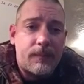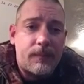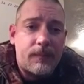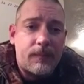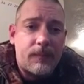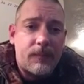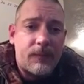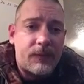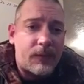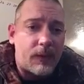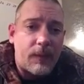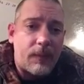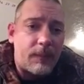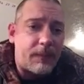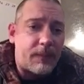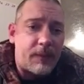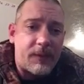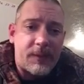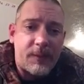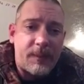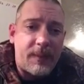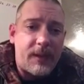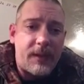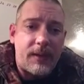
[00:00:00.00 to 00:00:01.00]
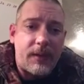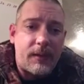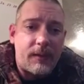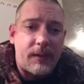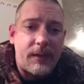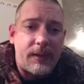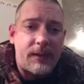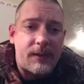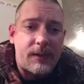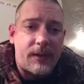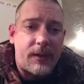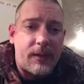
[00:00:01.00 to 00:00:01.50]
So don't put
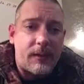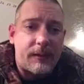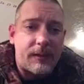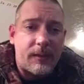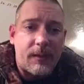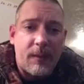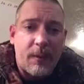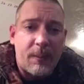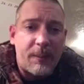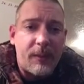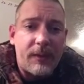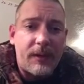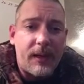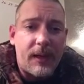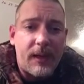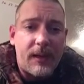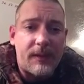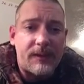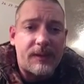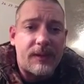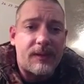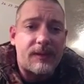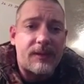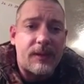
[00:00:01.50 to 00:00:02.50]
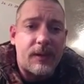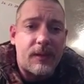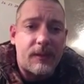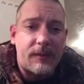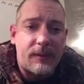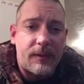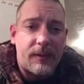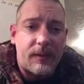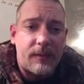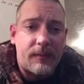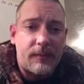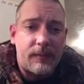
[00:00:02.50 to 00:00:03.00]
speculation out there. Don't put nonsense out
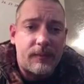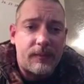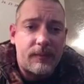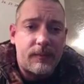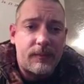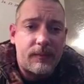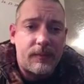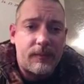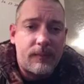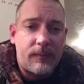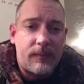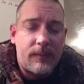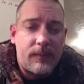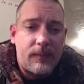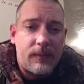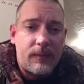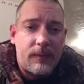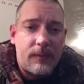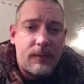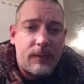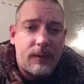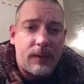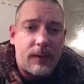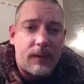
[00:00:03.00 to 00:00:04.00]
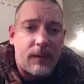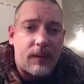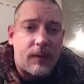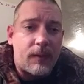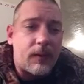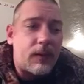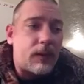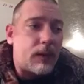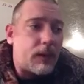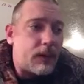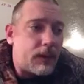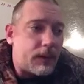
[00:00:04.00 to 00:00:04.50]
there. You know,
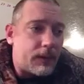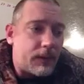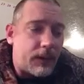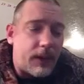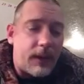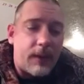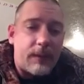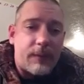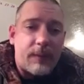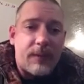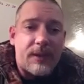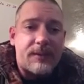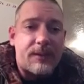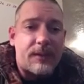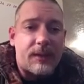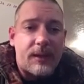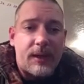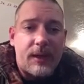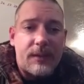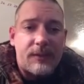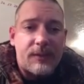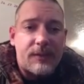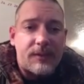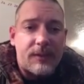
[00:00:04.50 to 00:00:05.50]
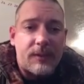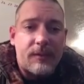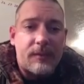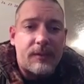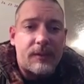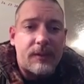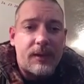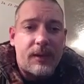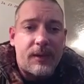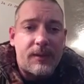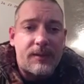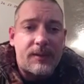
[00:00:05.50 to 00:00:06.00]
yeah, the rest of the guys are still in
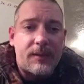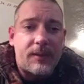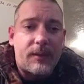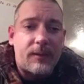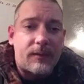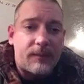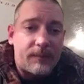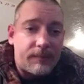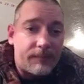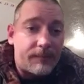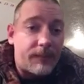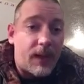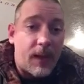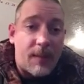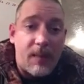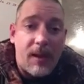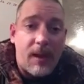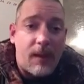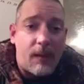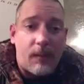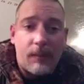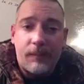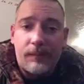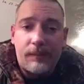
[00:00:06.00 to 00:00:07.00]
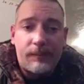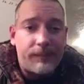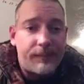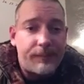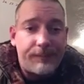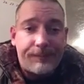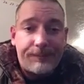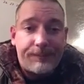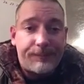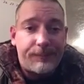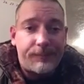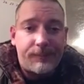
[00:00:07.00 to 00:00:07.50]
custody. I'm out.
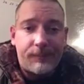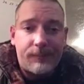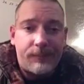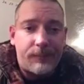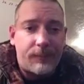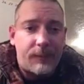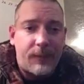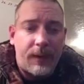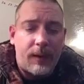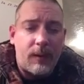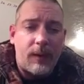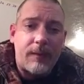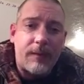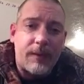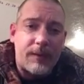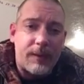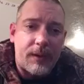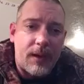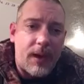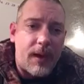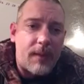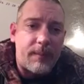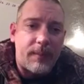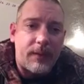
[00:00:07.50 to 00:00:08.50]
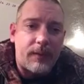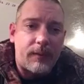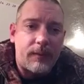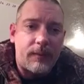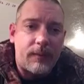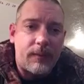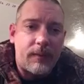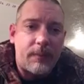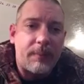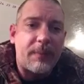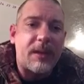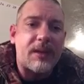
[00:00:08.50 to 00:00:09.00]
They don't have nothing on me.
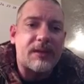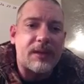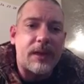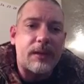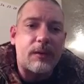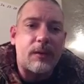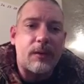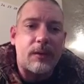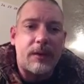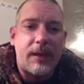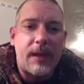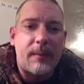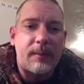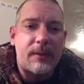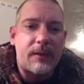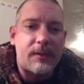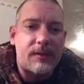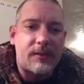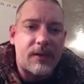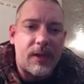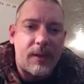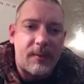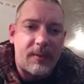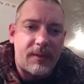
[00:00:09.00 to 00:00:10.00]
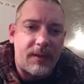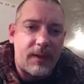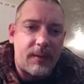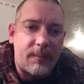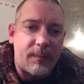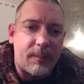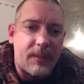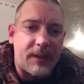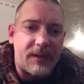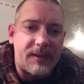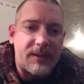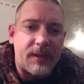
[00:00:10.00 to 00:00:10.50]
Because I do a damn good job of keeping
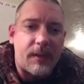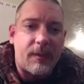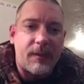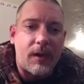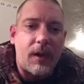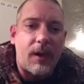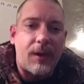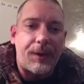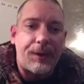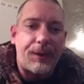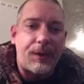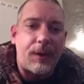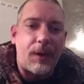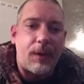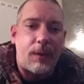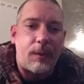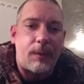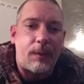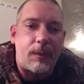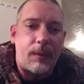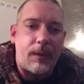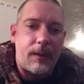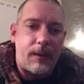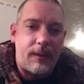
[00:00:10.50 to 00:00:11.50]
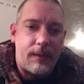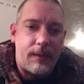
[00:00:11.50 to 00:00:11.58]
myself unknown.